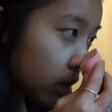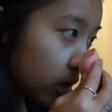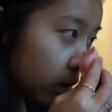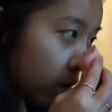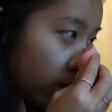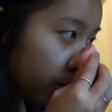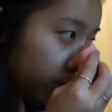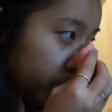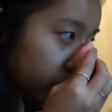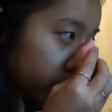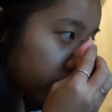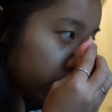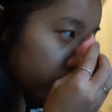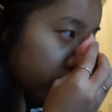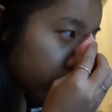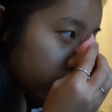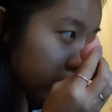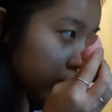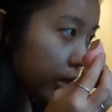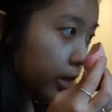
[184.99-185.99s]
going
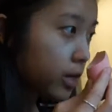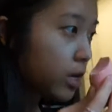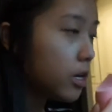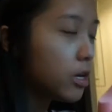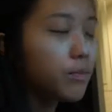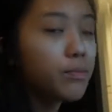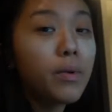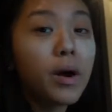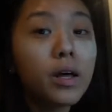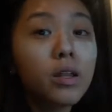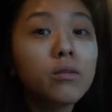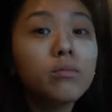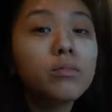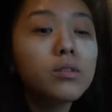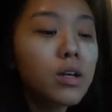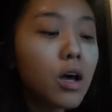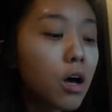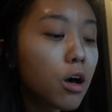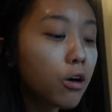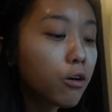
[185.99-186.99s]
to like eat by
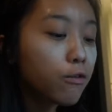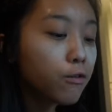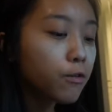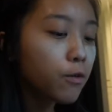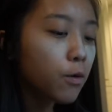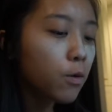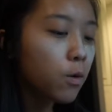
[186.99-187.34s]
themselves,